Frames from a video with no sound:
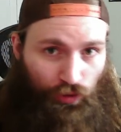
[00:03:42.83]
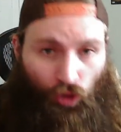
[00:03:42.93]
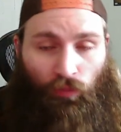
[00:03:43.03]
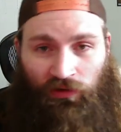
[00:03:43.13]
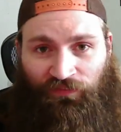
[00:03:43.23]

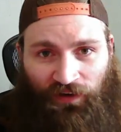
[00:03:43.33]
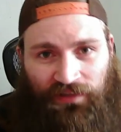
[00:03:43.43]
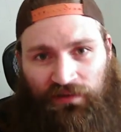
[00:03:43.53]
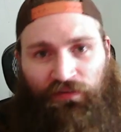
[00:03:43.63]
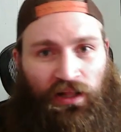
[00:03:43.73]
The only fight
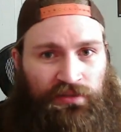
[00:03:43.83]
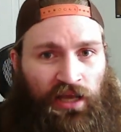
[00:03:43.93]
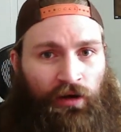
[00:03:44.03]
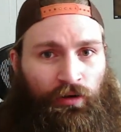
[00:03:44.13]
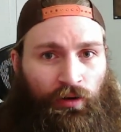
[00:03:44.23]
he's ever gotten
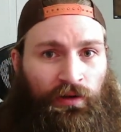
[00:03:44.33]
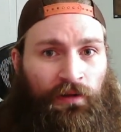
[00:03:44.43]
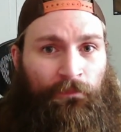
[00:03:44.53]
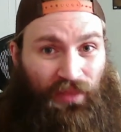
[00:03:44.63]
tired on